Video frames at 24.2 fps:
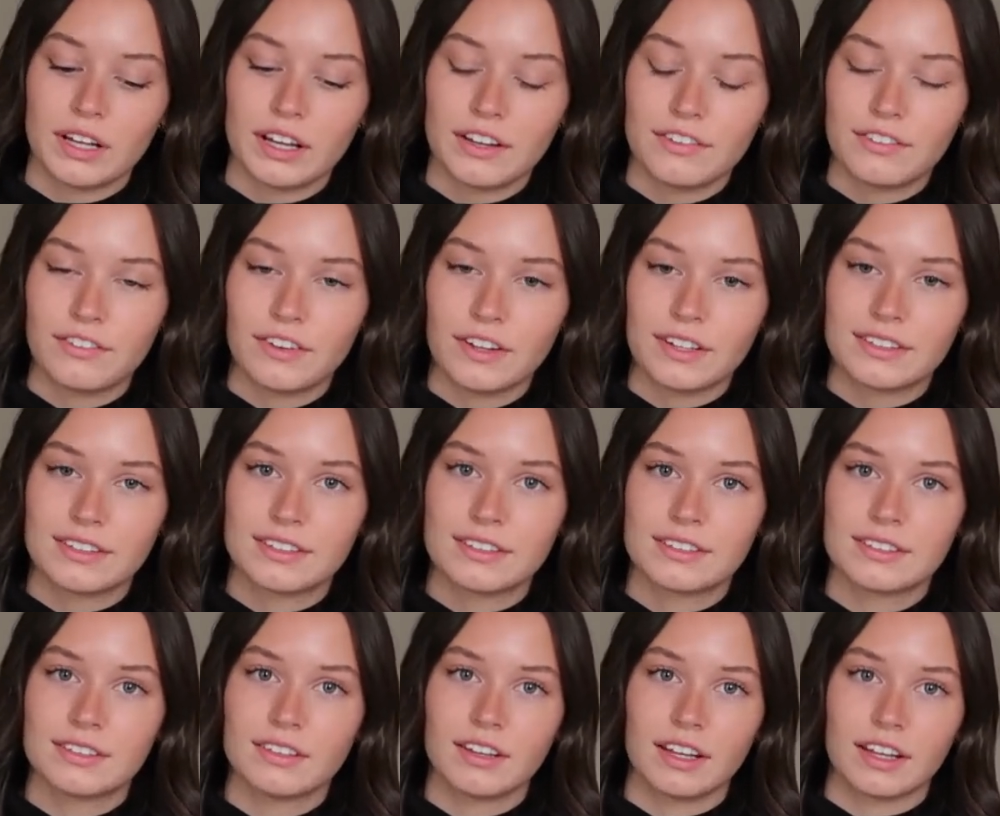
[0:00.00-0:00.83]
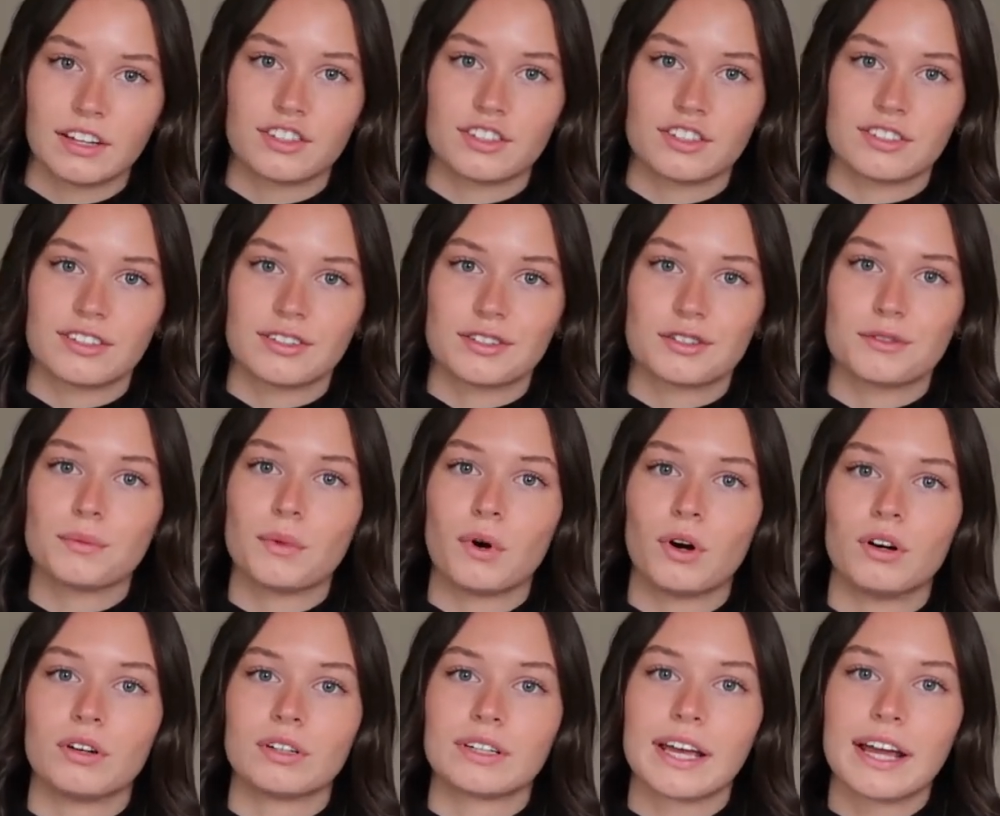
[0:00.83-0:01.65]
If it's like just a
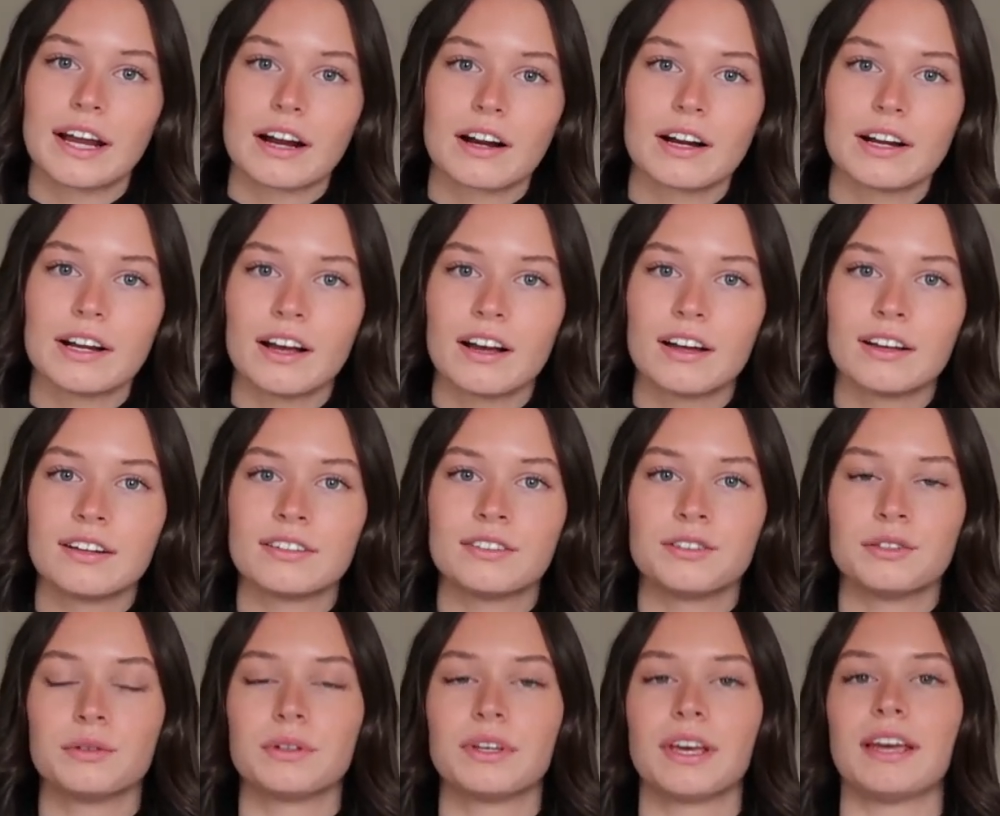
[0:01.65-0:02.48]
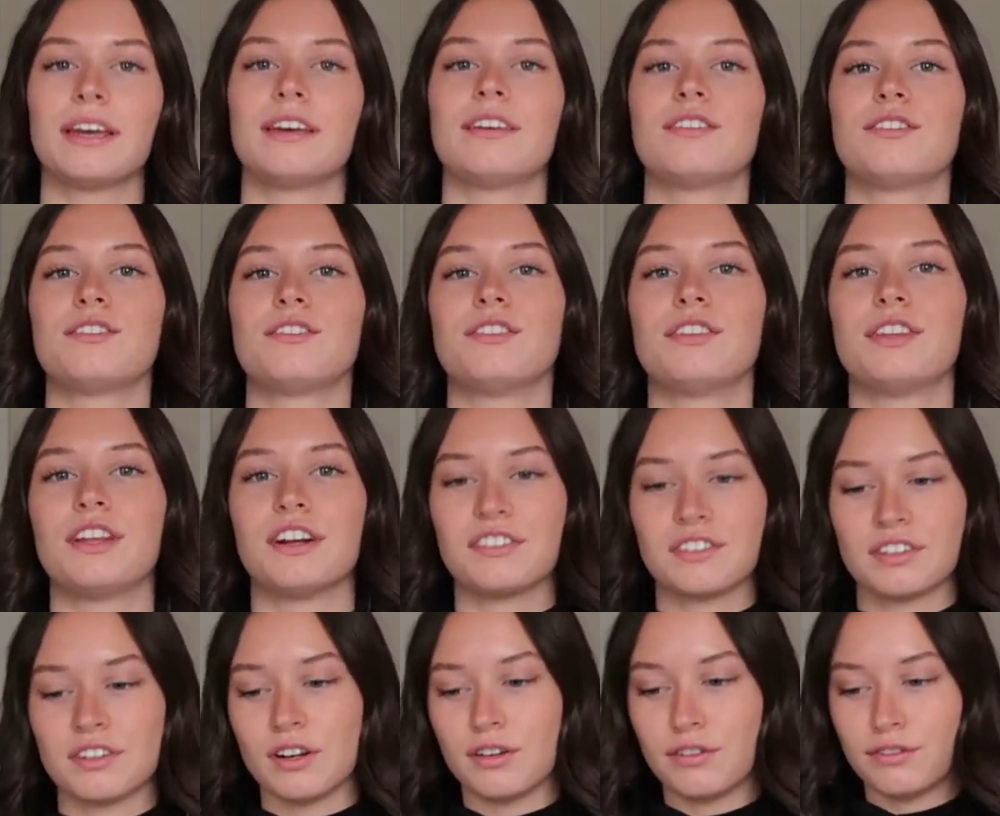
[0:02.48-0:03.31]
small carry-on suitcase,
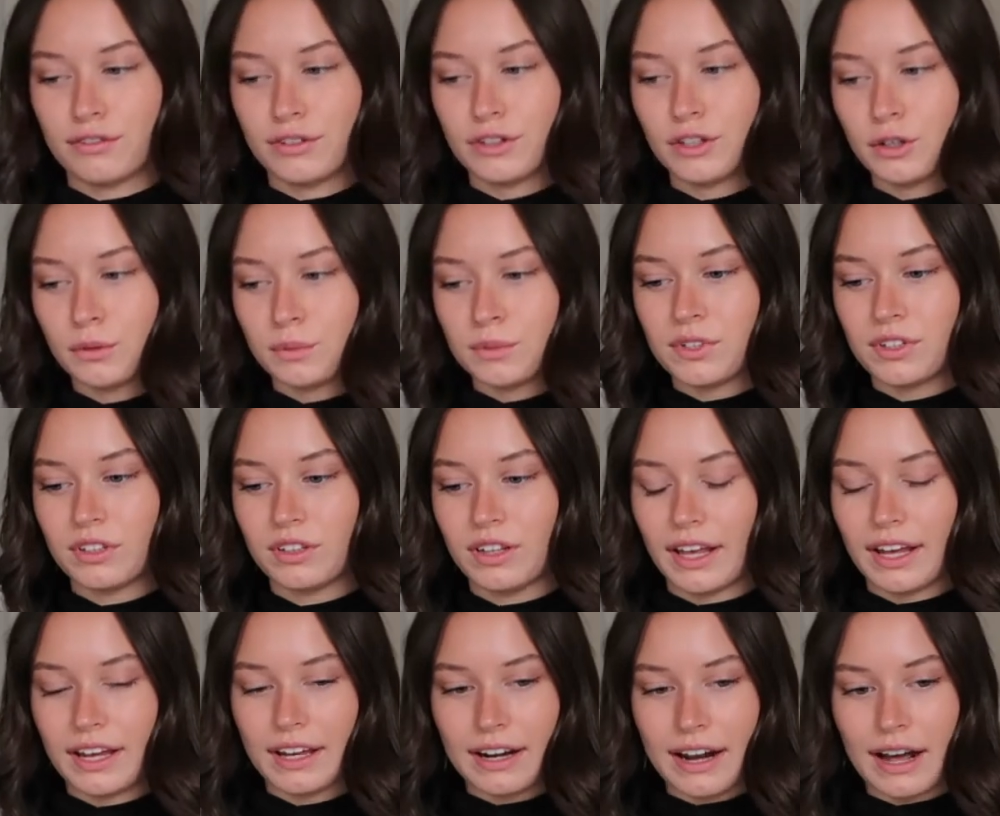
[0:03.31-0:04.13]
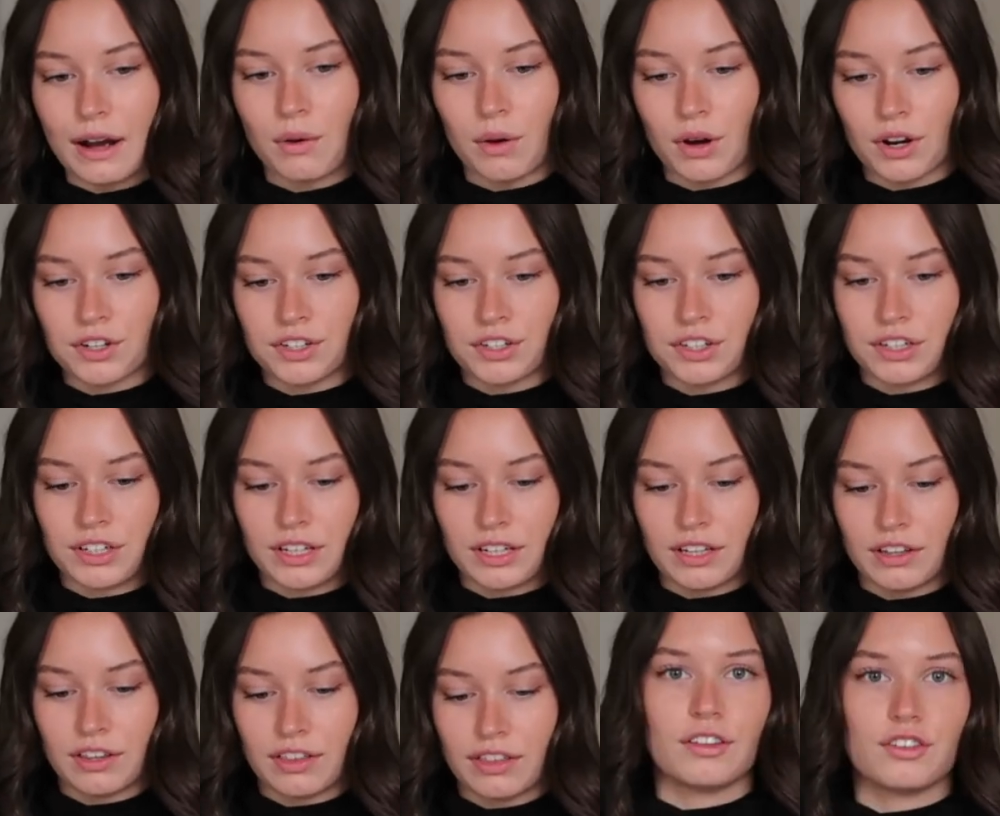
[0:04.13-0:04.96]
there's enough room to lay it out
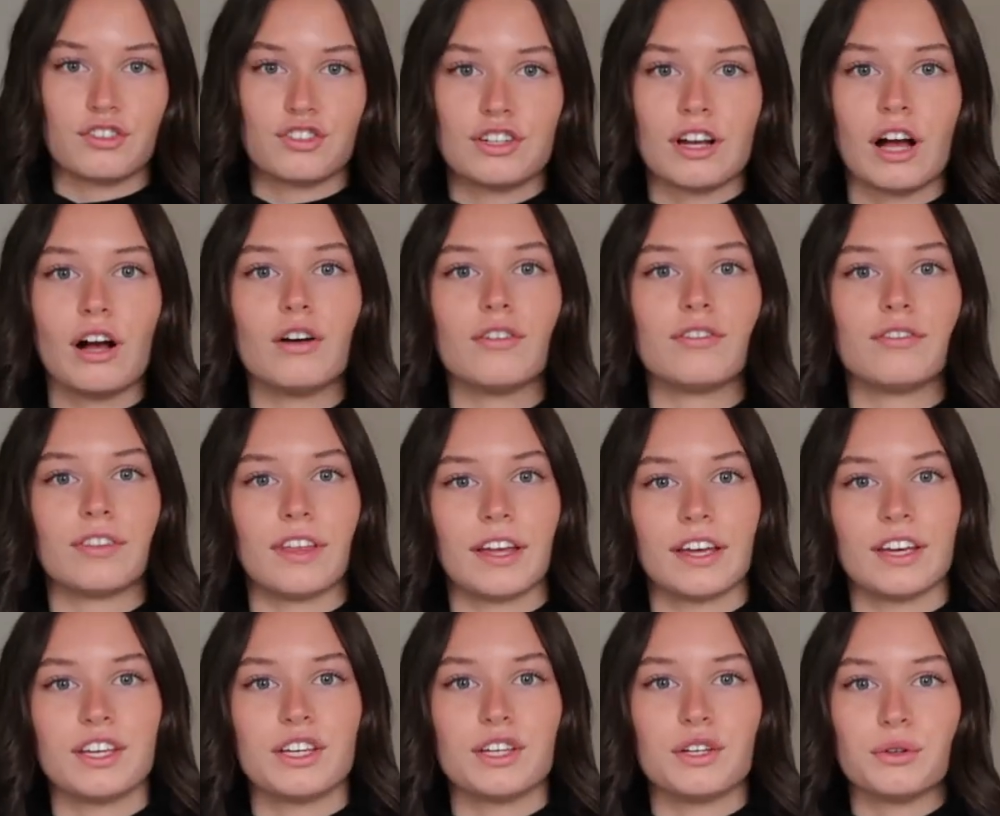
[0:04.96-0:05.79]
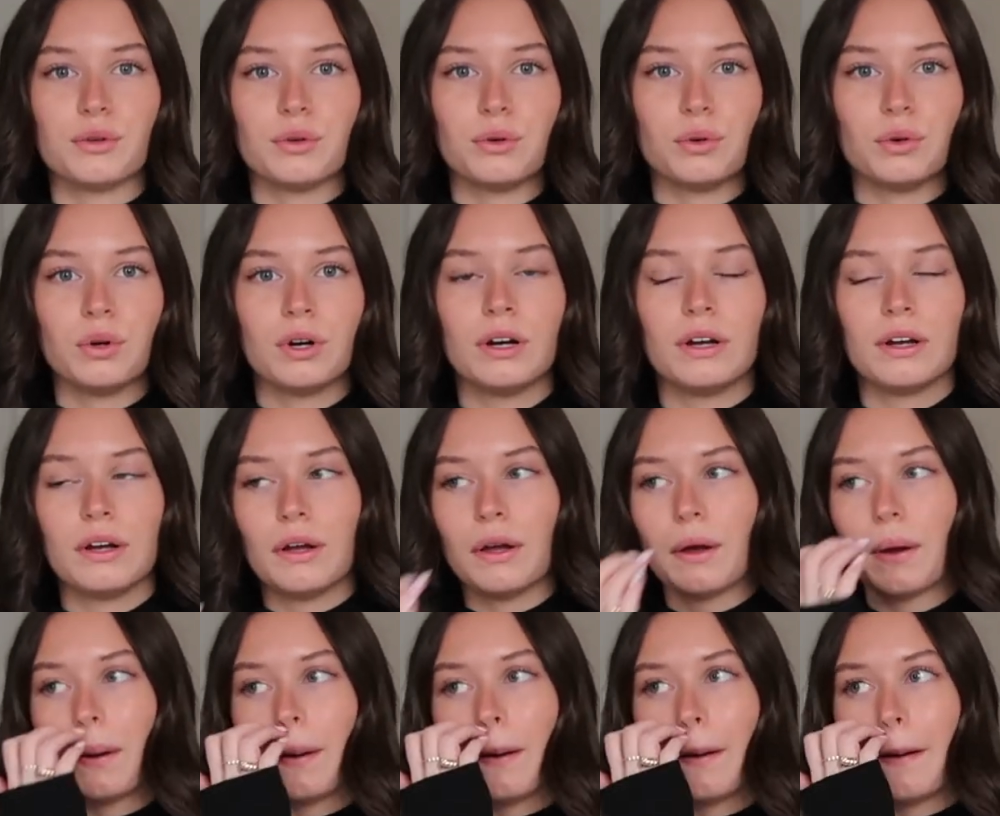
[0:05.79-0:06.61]
underneath the shelf that you
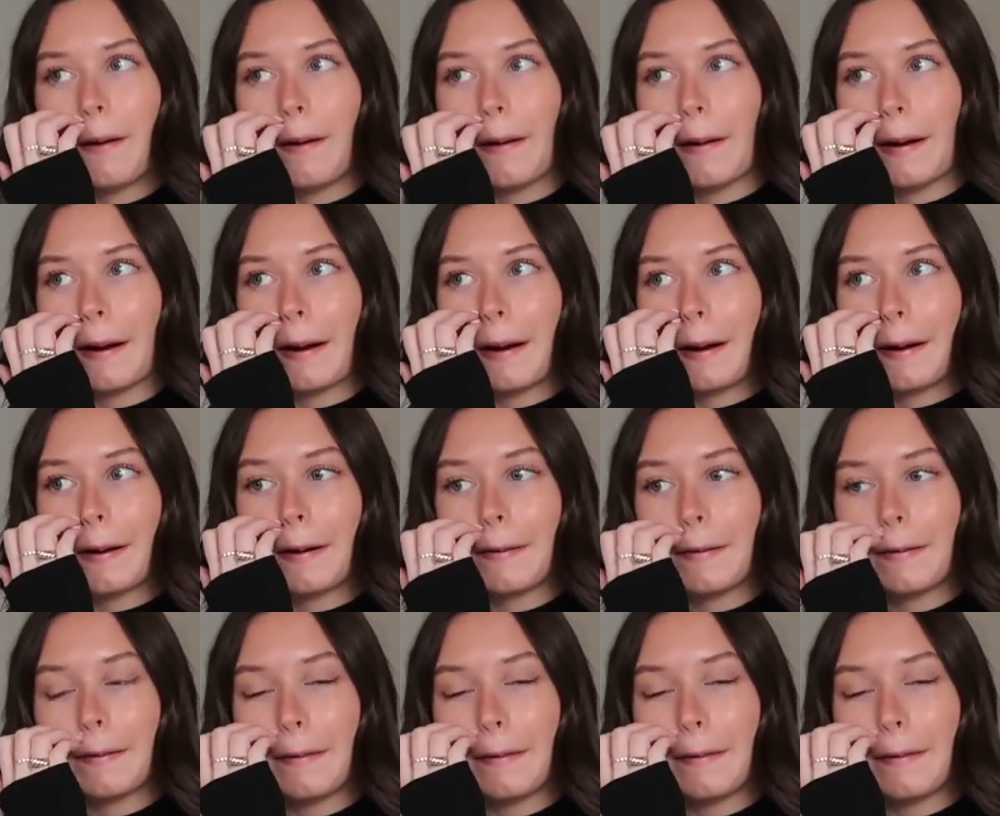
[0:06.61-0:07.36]
are,